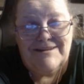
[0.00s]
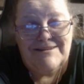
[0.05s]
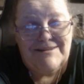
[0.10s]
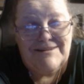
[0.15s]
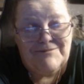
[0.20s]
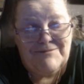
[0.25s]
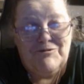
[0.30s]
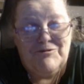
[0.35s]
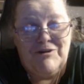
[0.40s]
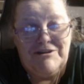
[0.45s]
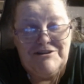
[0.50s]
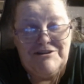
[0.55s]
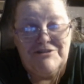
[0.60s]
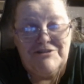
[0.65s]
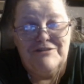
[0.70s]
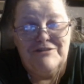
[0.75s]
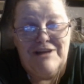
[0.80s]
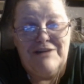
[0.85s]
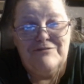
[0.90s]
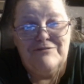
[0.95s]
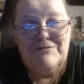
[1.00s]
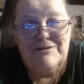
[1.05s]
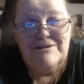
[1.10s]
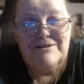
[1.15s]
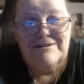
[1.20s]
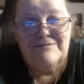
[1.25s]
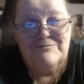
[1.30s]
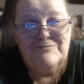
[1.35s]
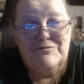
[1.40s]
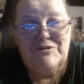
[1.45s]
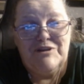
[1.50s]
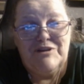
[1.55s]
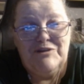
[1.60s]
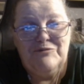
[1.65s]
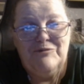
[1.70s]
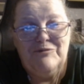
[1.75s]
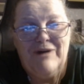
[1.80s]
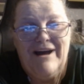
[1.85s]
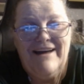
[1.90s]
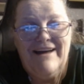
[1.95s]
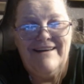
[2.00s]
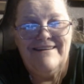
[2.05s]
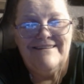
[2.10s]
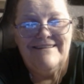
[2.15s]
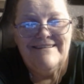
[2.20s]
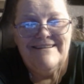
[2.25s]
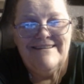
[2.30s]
I'm quite sure they were pretty wet.